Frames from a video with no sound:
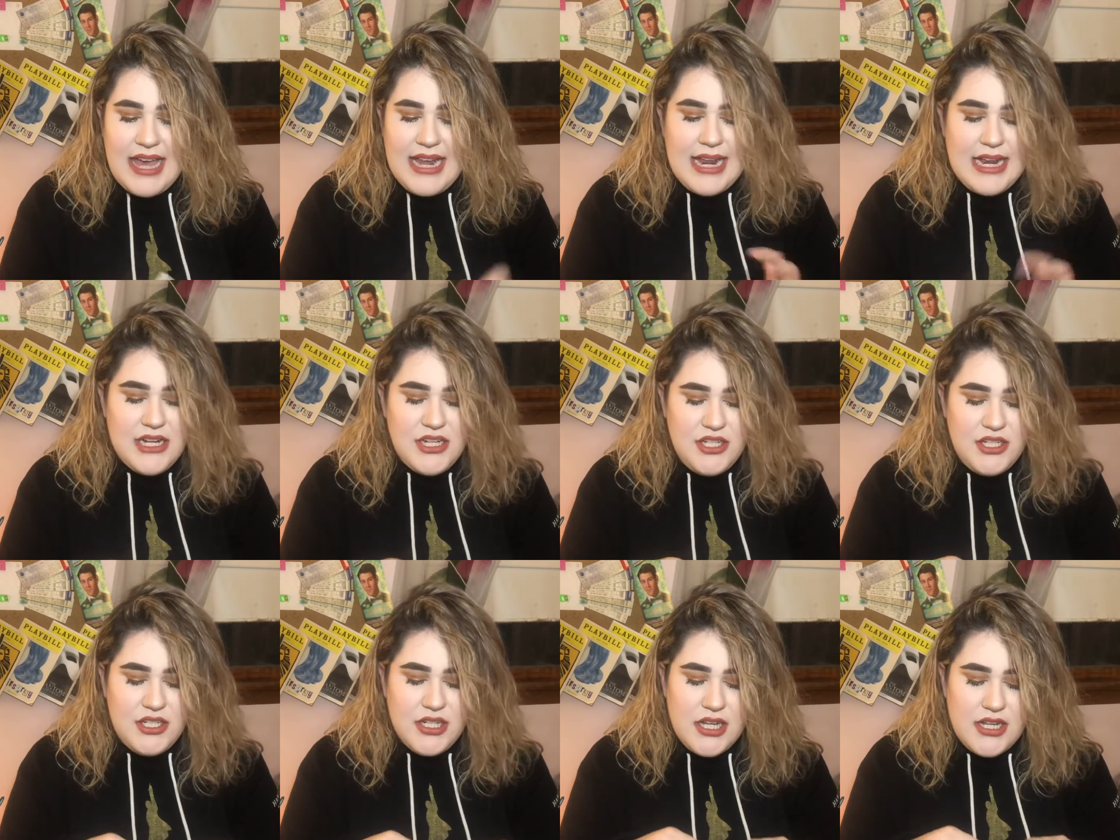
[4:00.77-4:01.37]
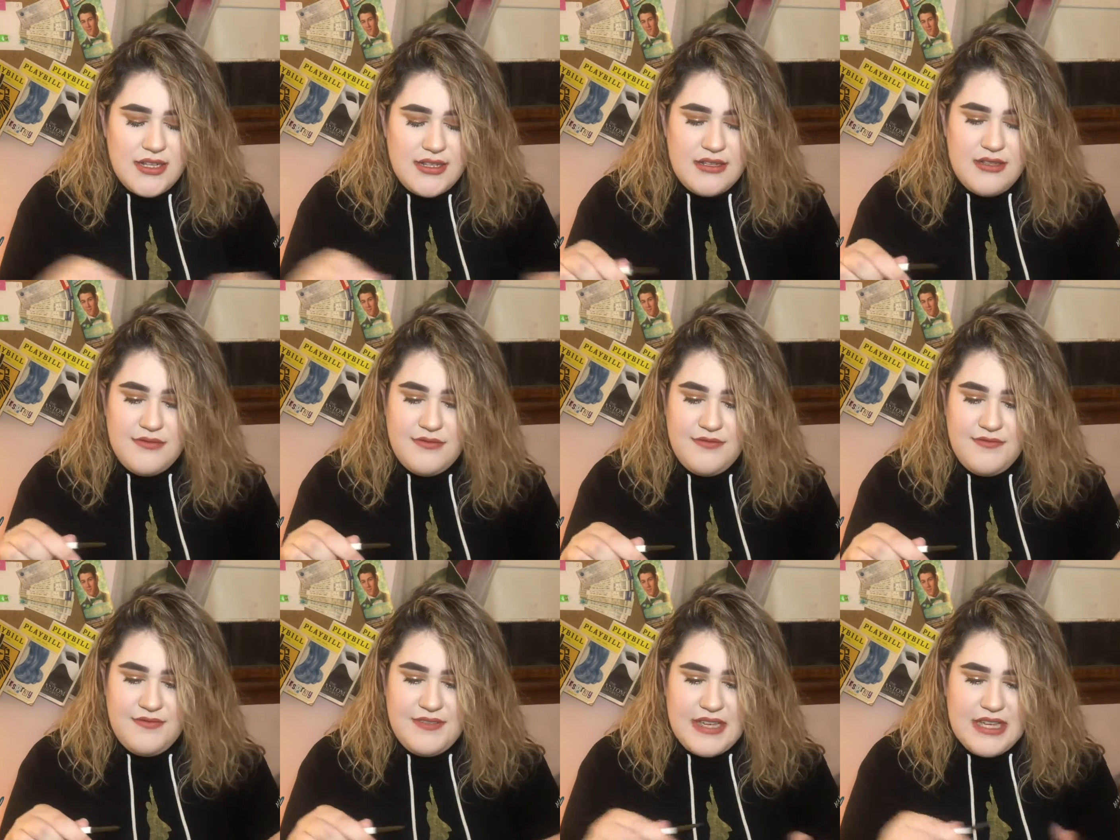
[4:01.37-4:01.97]
I just
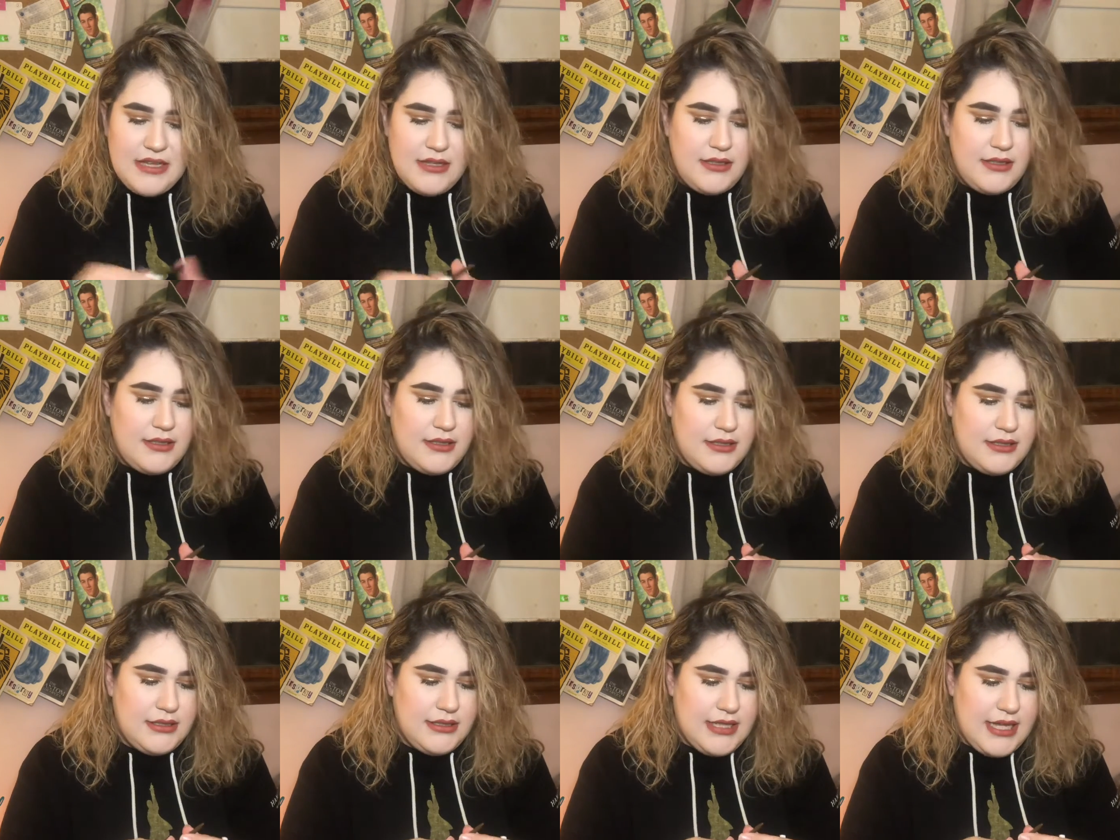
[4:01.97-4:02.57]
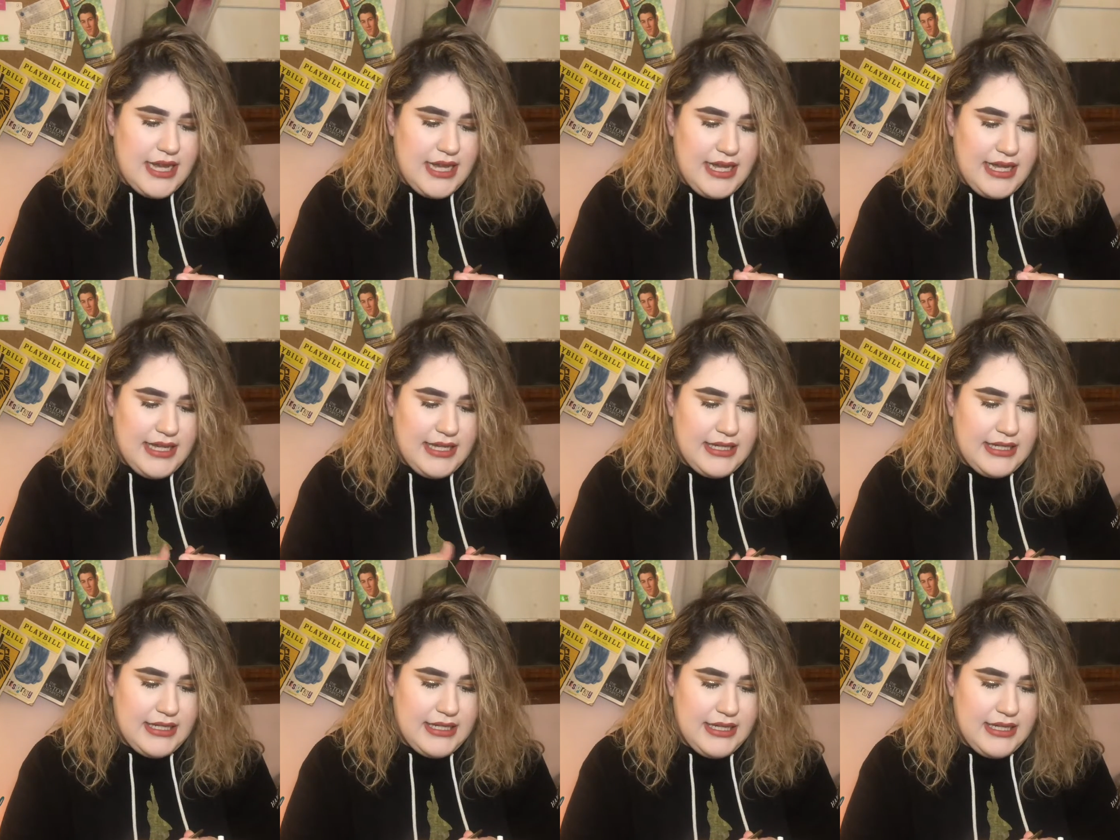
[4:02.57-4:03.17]
feel
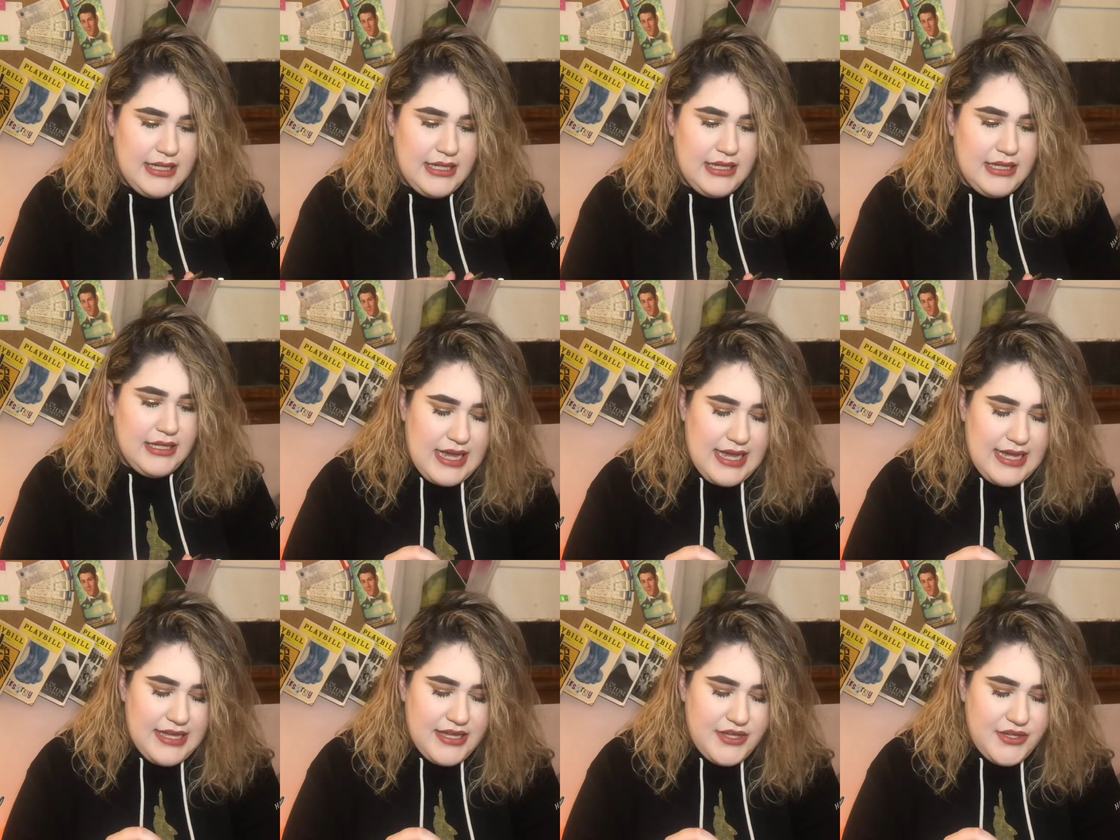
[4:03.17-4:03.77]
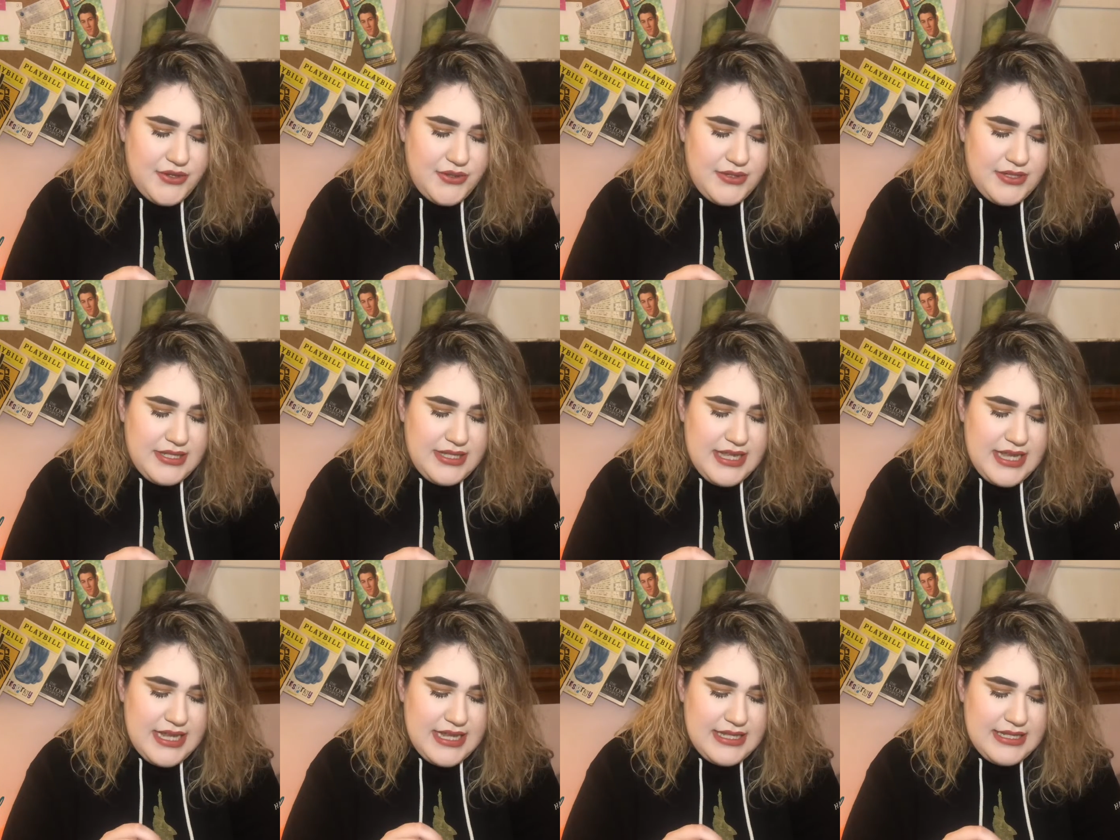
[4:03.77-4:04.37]
like I use
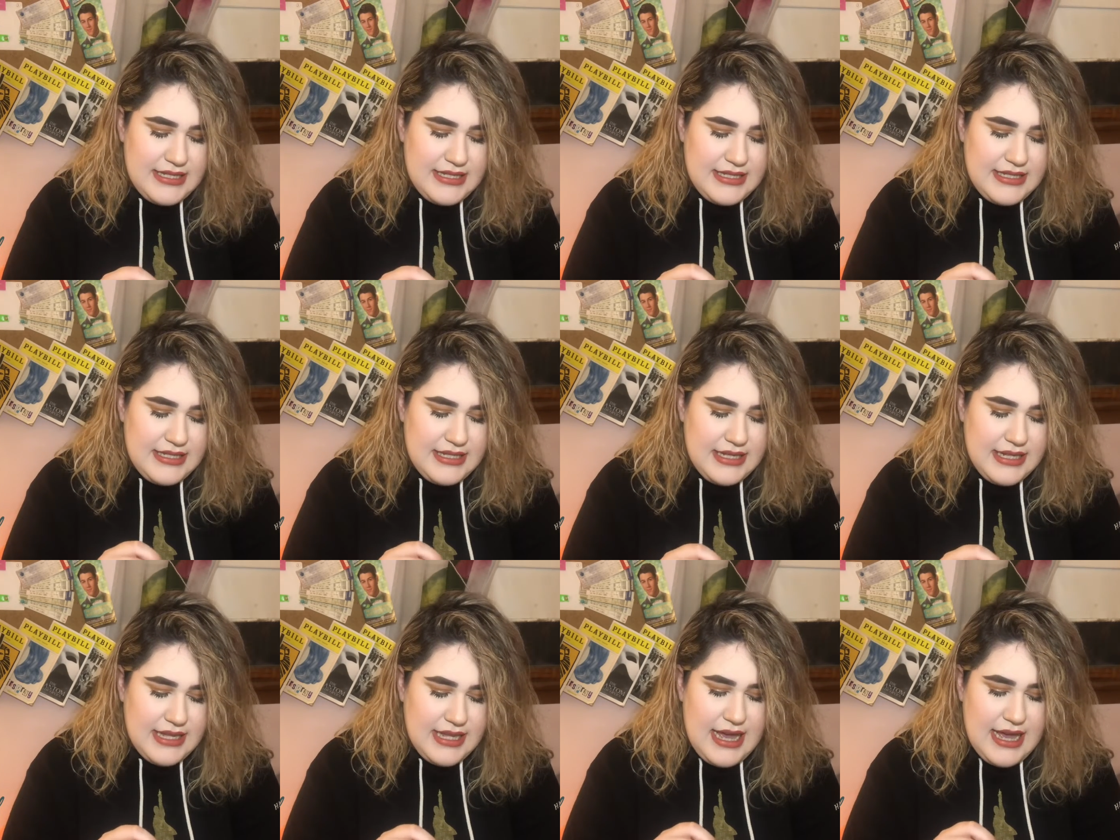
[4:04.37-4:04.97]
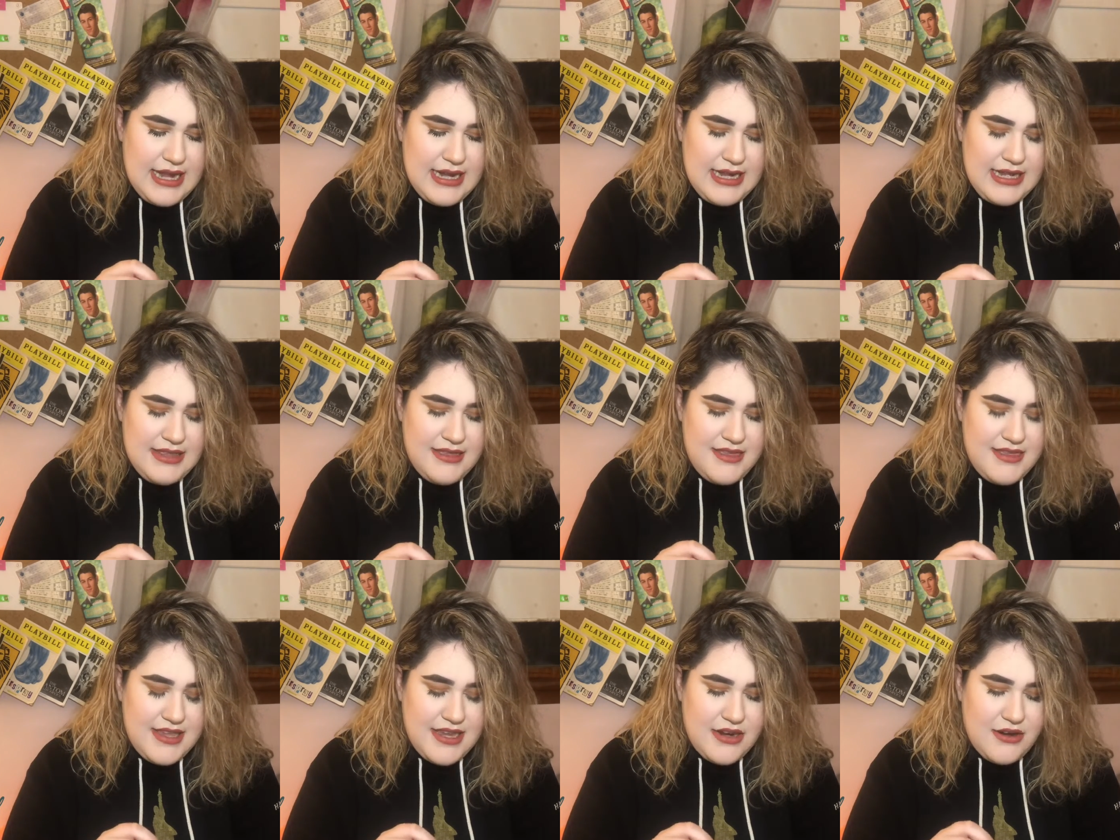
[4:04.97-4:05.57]
this, and
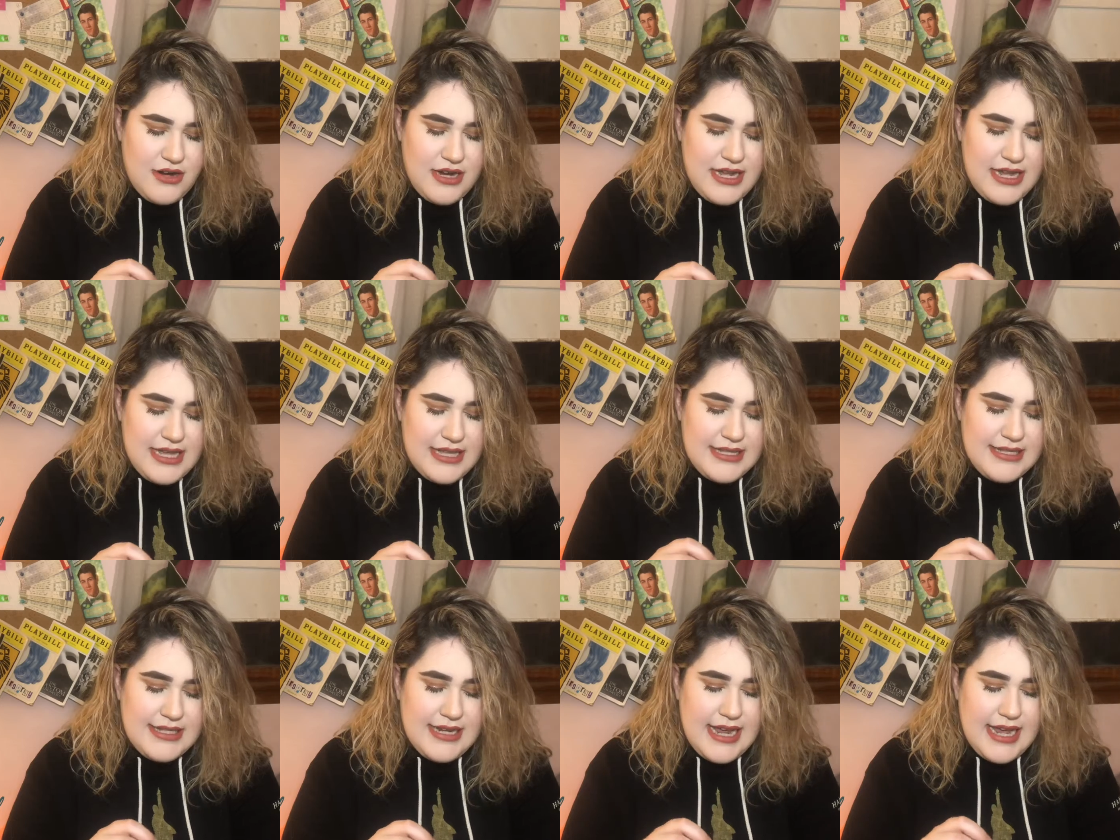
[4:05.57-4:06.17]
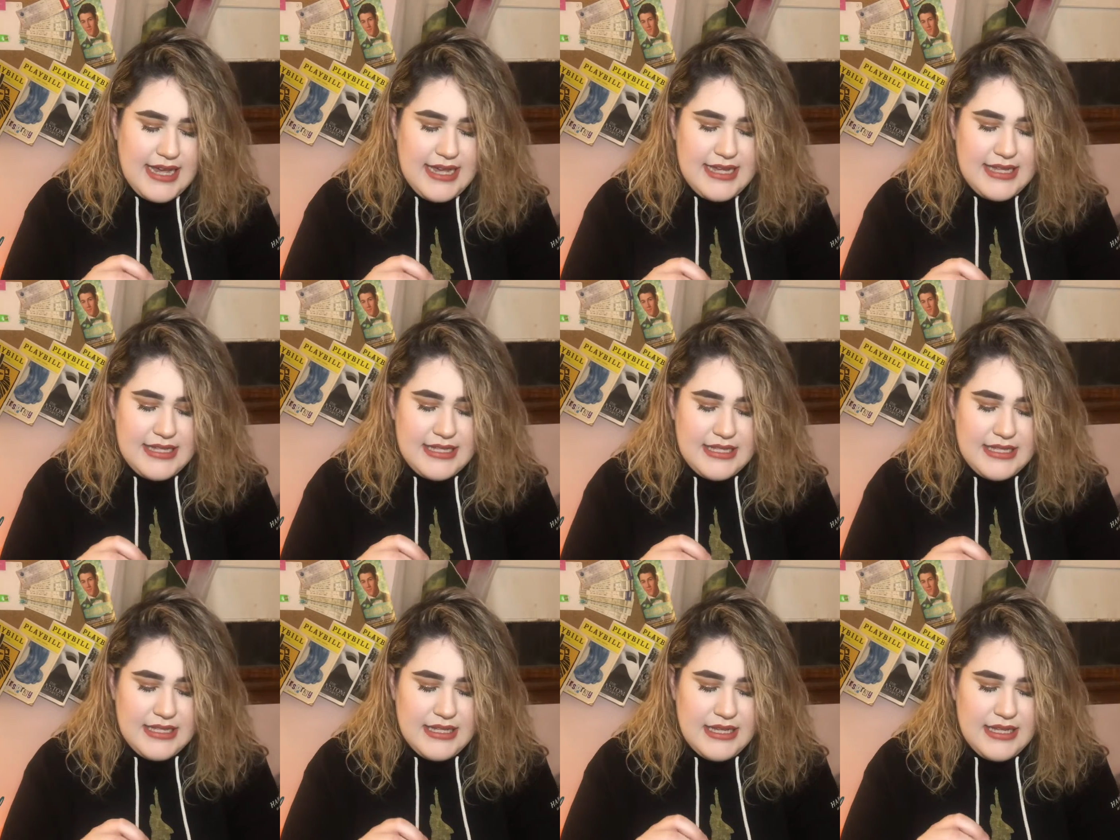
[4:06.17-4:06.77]
in theory it's
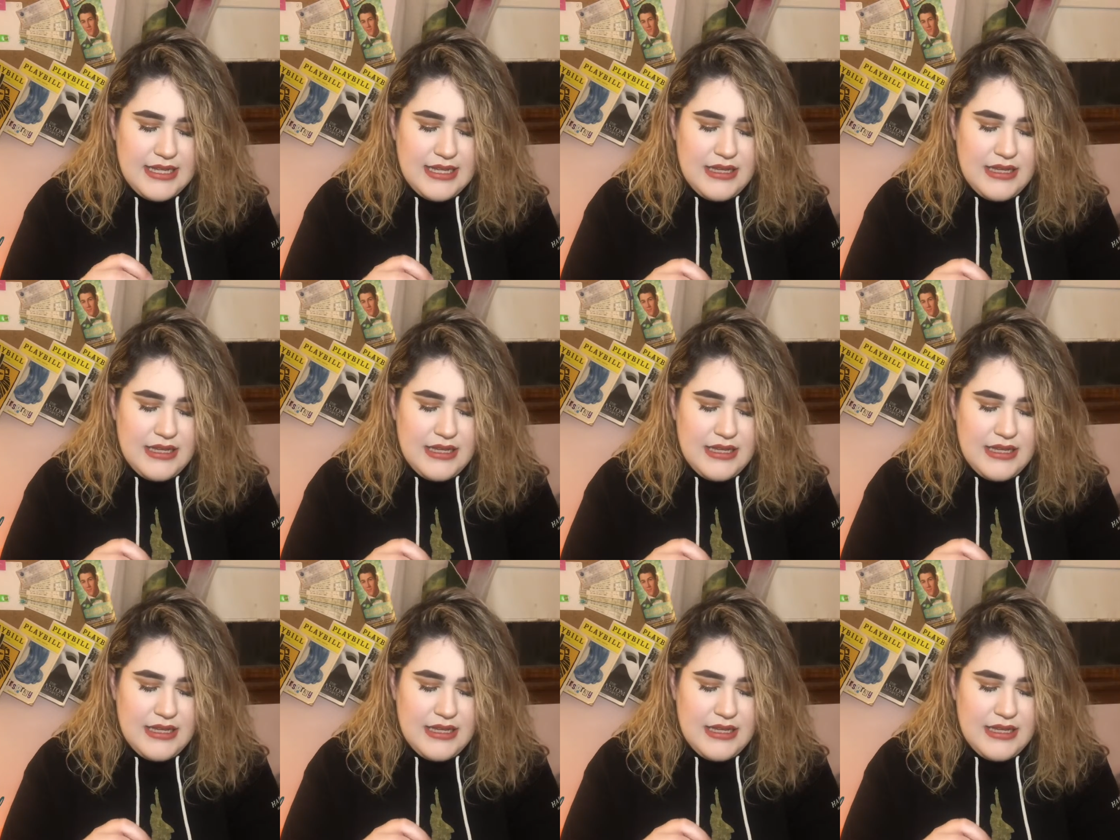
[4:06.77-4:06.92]
nice,